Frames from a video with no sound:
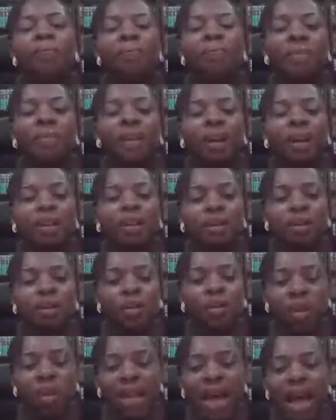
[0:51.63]
do not
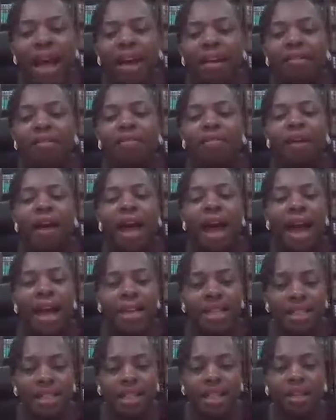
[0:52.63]
have idea
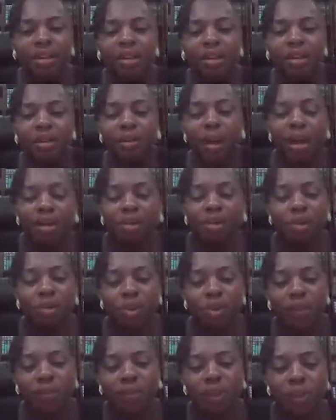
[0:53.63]
of how to draft a
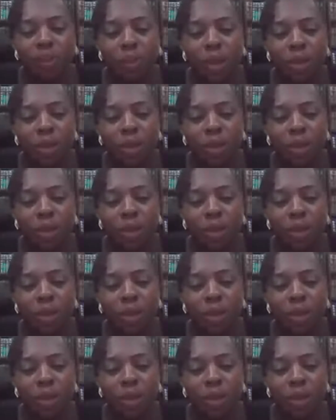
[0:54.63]
will.